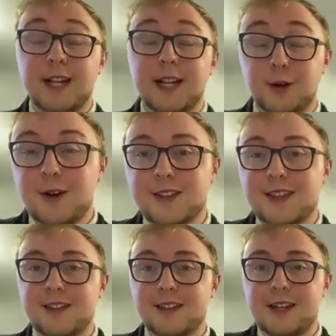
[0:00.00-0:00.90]
8 wins
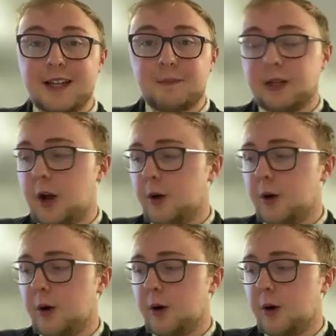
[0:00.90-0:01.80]
out of 8, only bettered, of
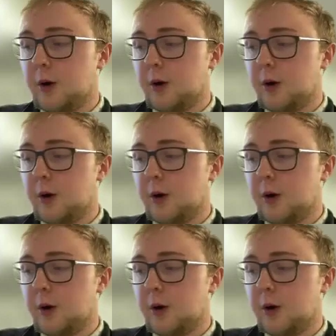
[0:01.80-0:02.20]
course, by Bournemouth.